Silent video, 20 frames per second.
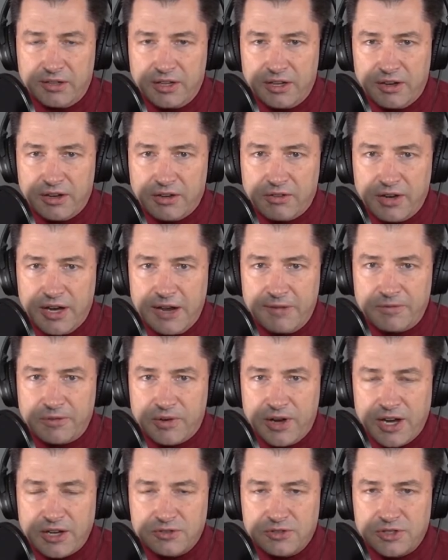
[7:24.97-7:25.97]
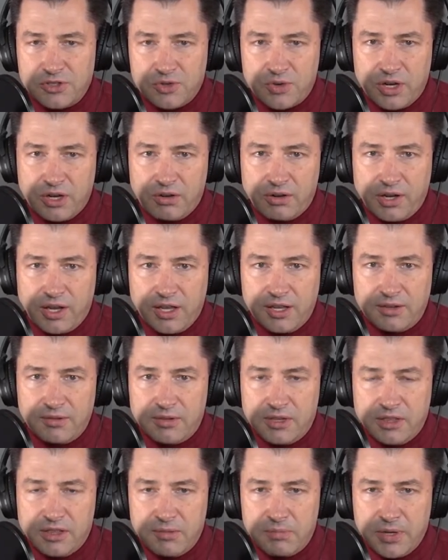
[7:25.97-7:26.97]
Aircraft are actually triggering it.
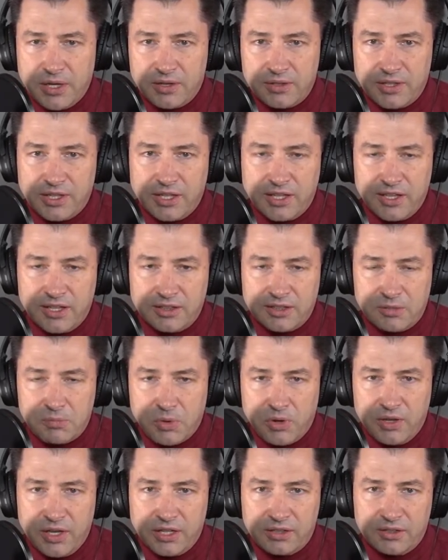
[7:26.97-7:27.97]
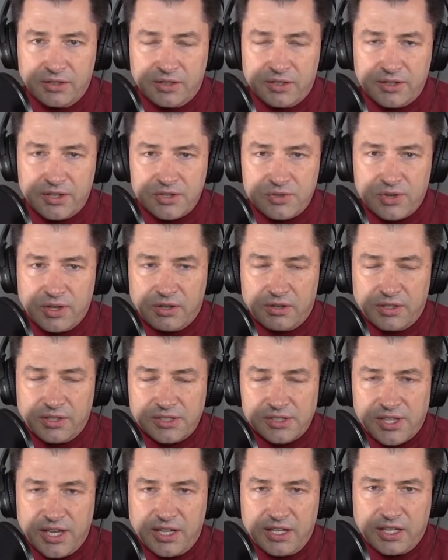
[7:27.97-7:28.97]
And the bigger they get, the more likely they're going to trigger all
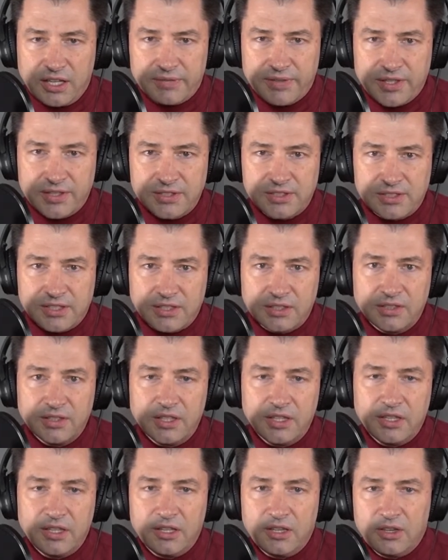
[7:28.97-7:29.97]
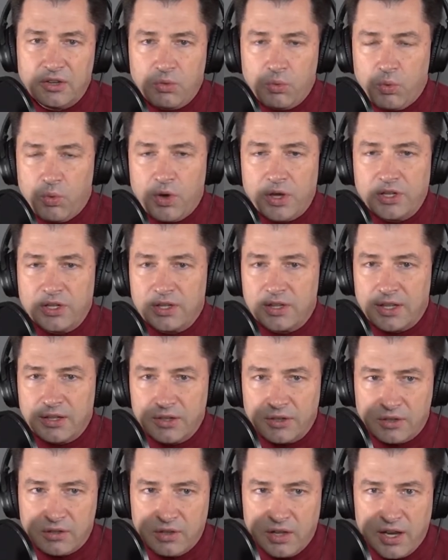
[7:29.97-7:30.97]
these lightning events. And what do they
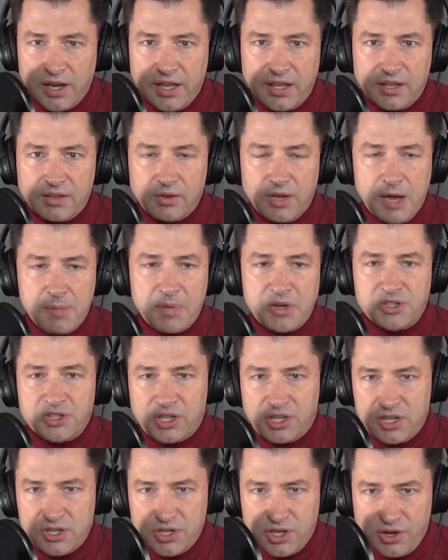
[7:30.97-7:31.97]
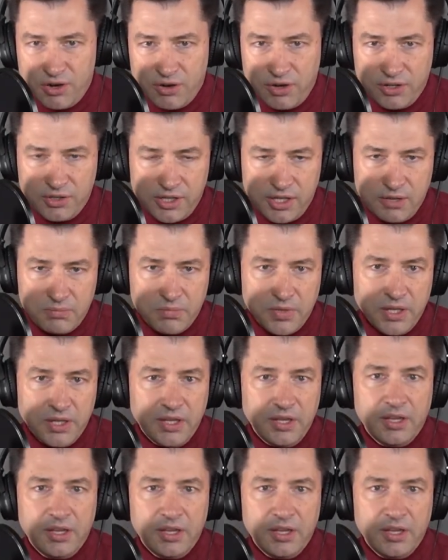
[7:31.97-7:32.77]
look like? How much energy are in them?